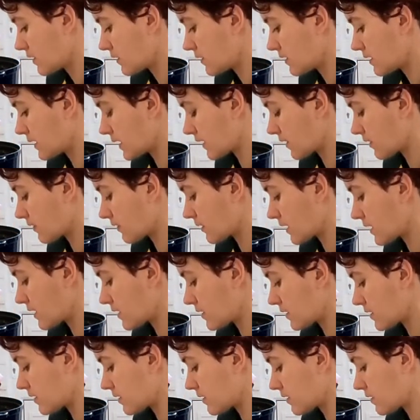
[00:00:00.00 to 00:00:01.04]

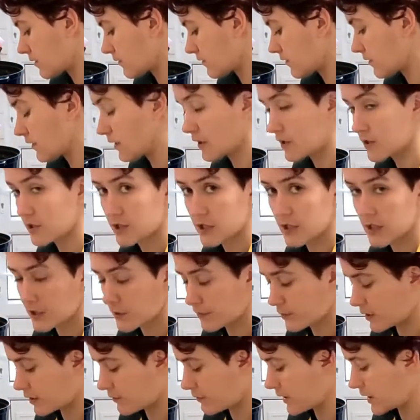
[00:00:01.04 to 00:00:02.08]
decoration full-on
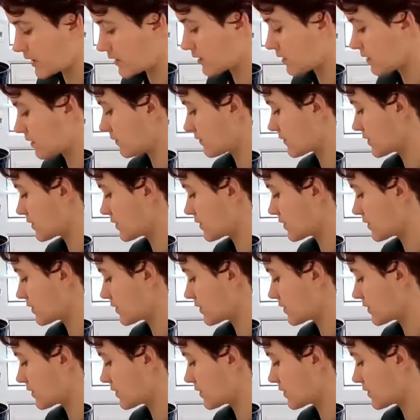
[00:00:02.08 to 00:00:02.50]
gingerbread men of